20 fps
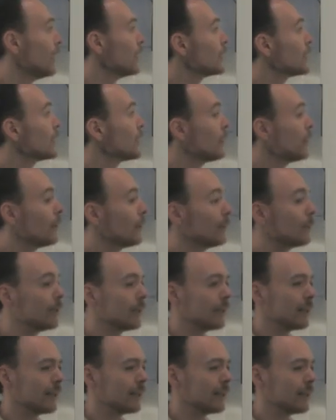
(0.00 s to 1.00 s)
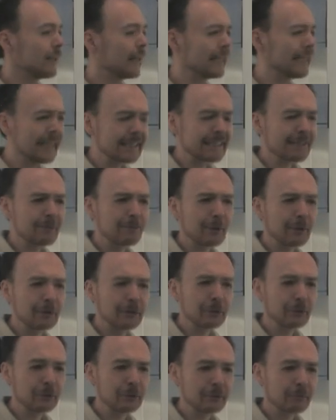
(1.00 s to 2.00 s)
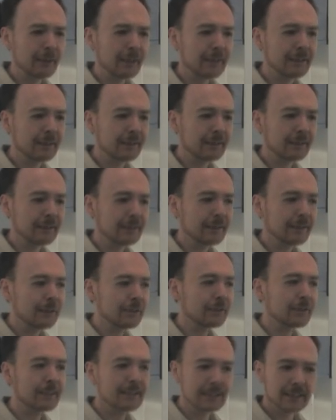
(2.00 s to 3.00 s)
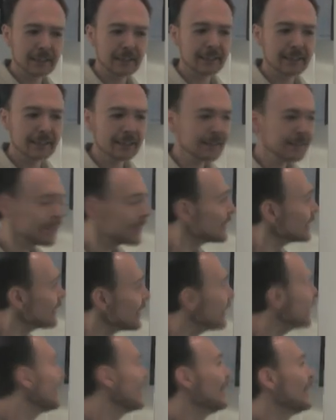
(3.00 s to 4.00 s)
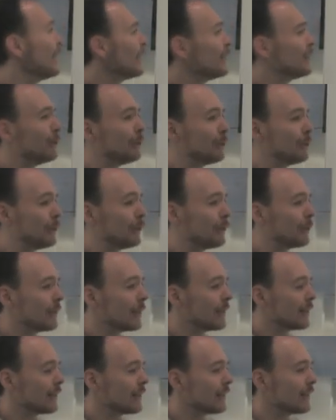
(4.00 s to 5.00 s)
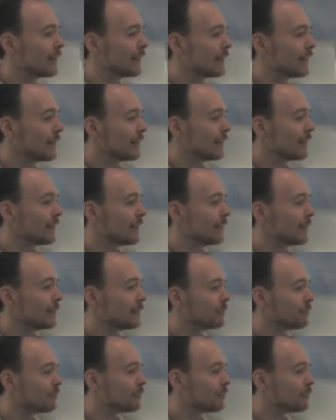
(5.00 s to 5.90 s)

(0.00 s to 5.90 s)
So I guess I wanted to use my artistic license to